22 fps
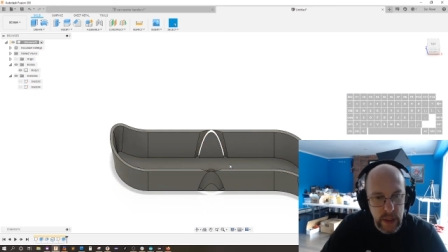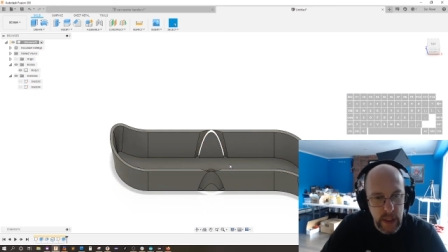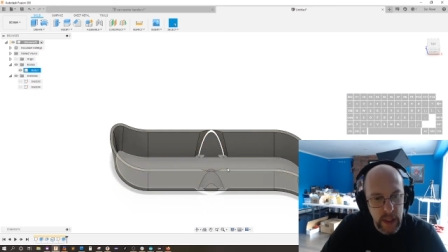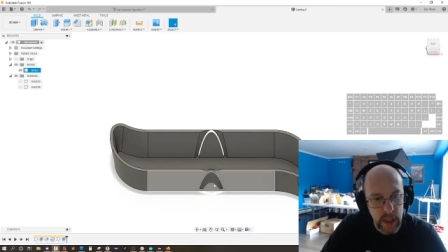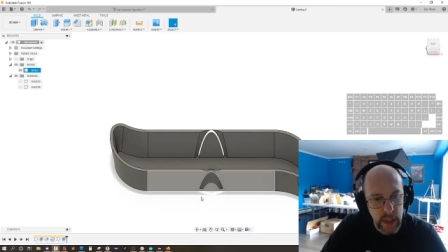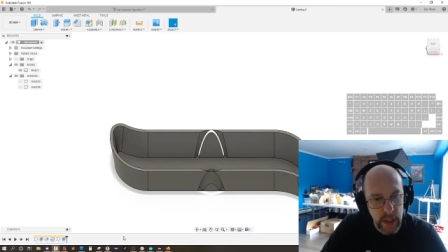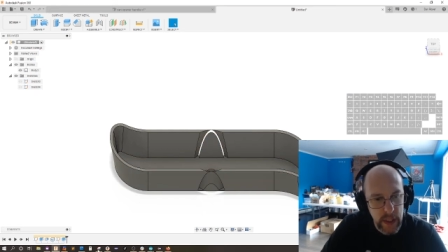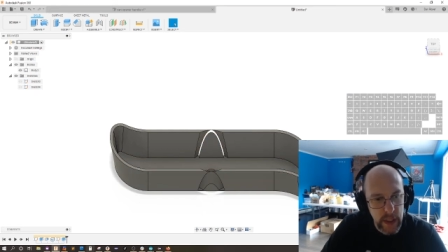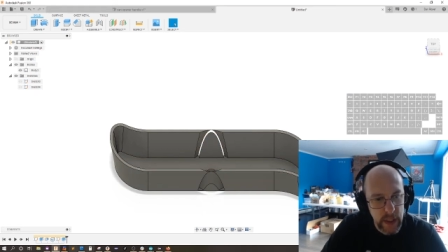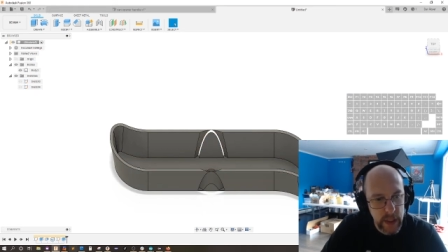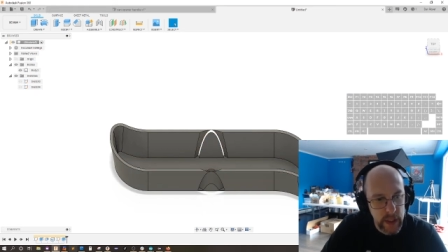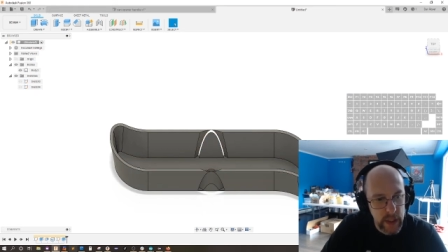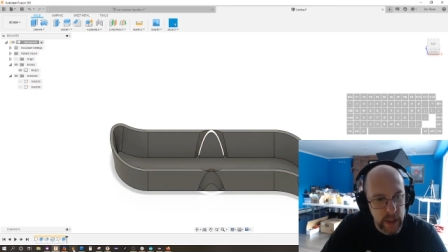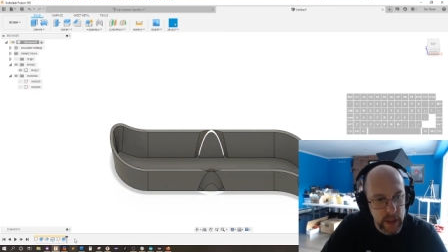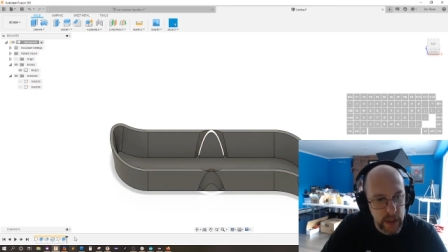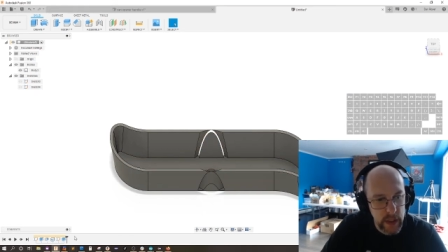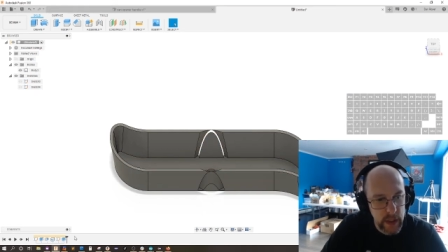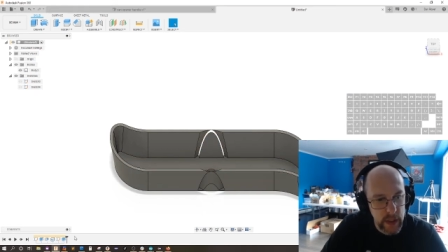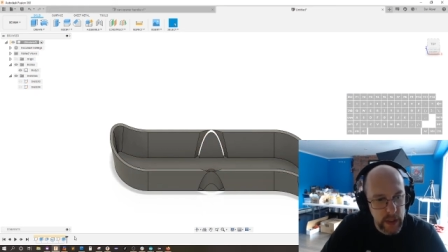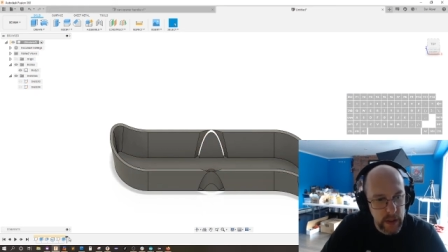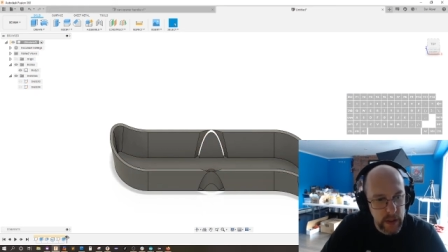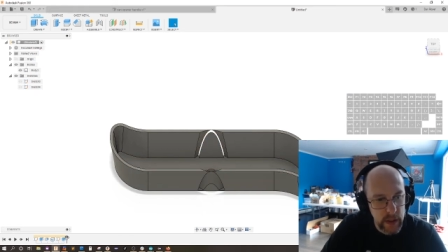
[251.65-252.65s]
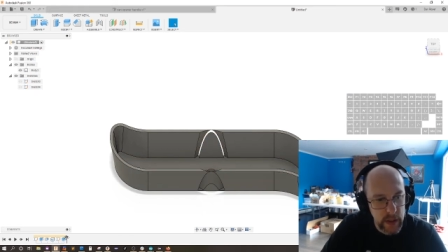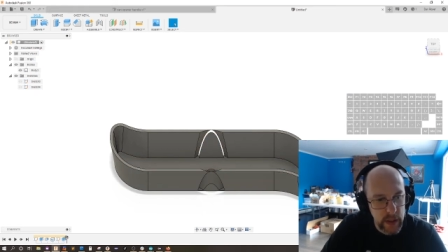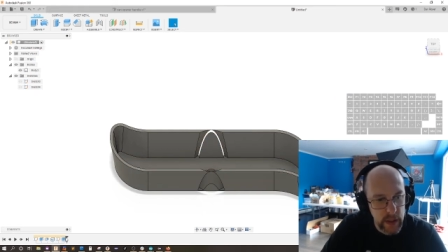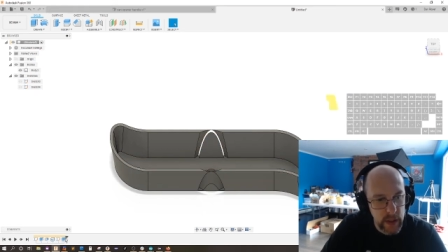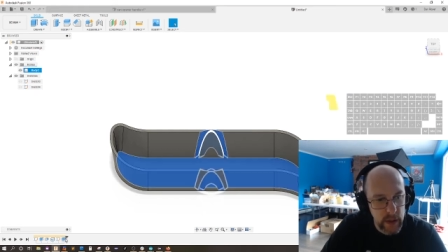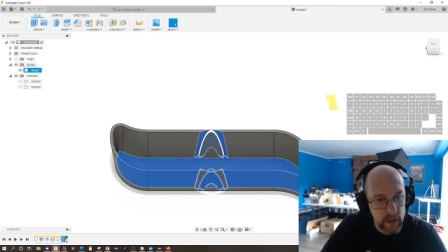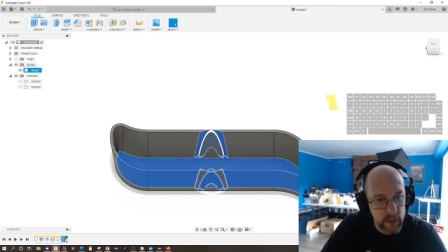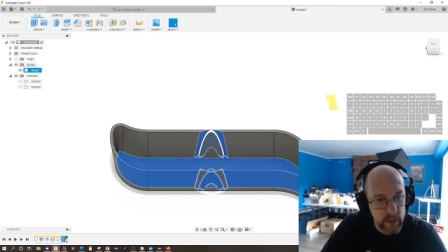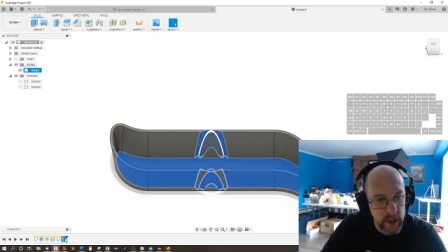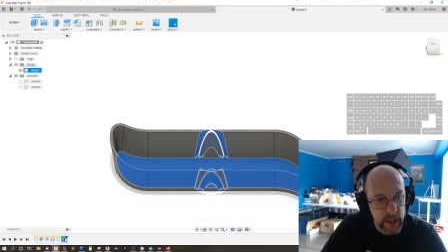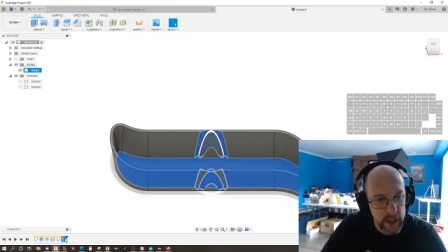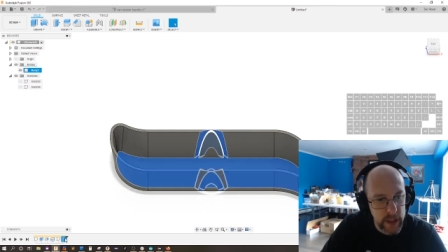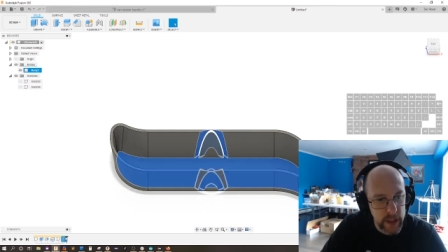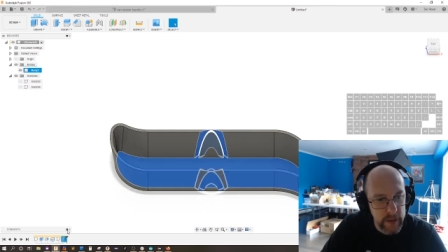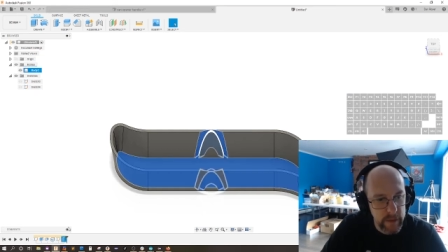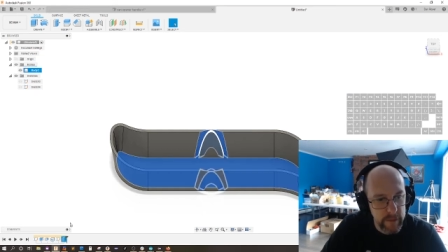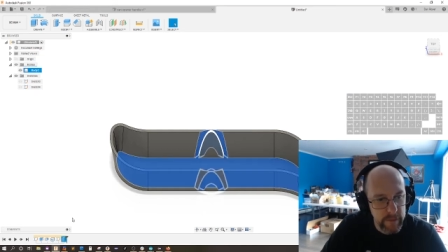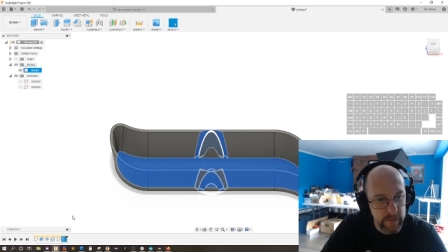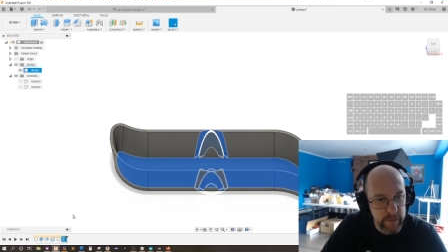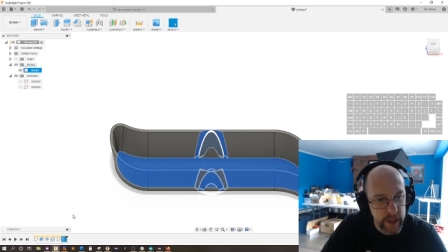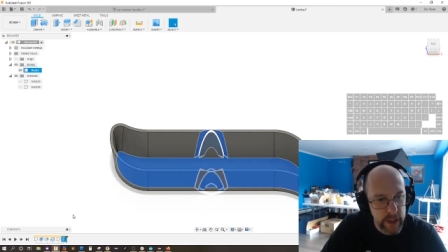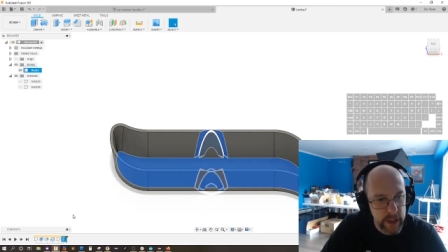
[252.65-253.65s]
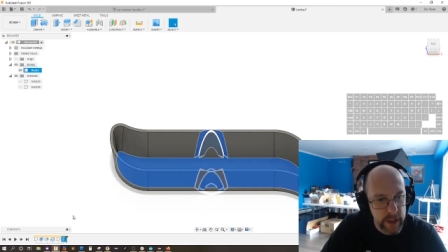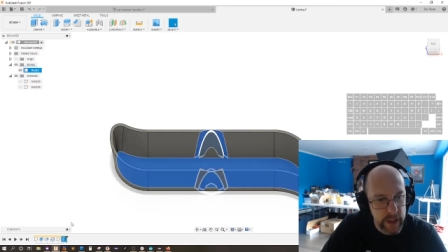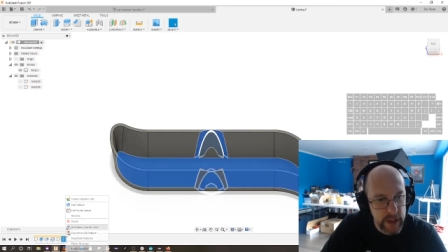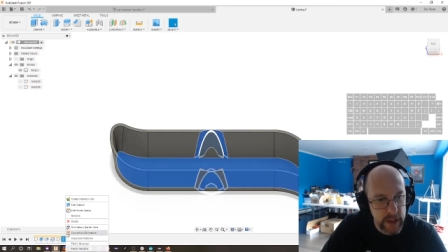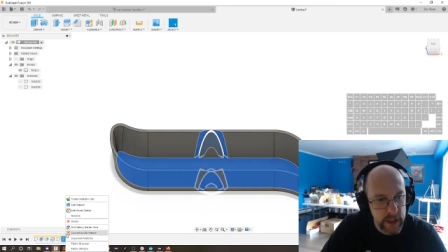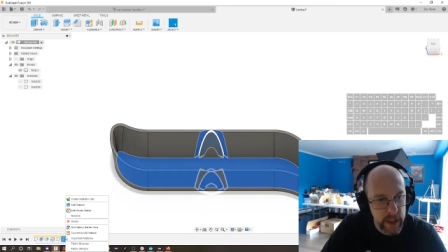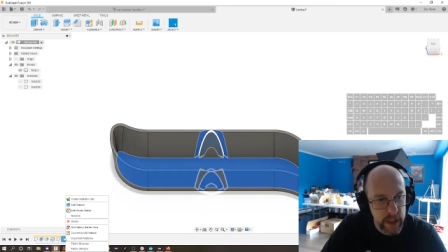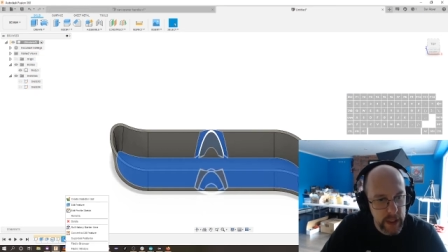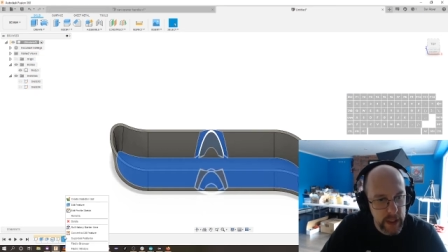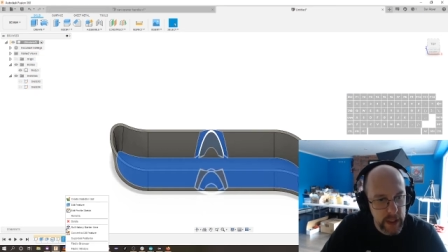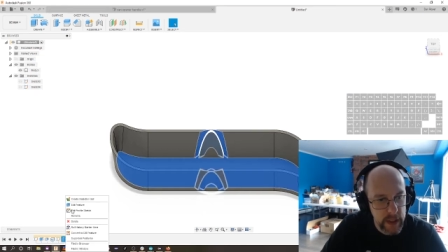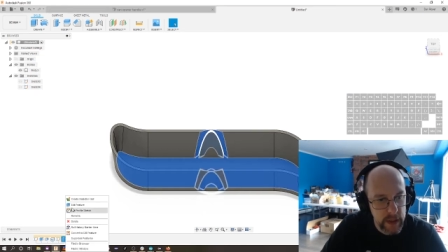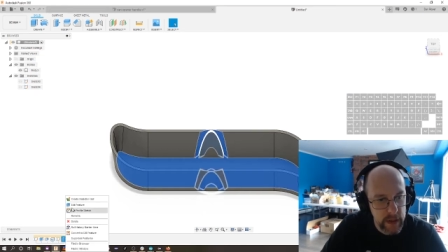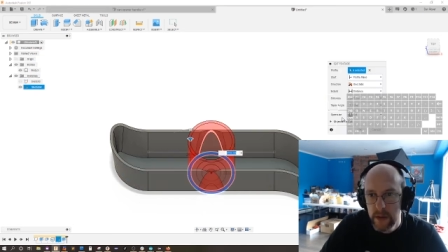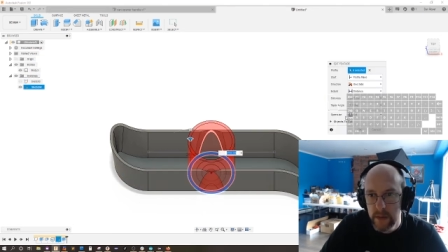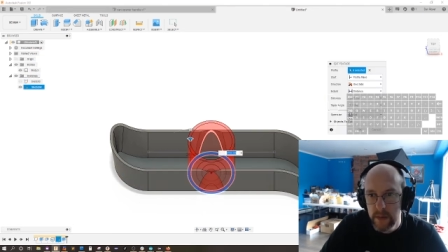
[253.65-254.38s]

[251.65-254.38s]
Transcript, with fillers: and I can go back and fix that,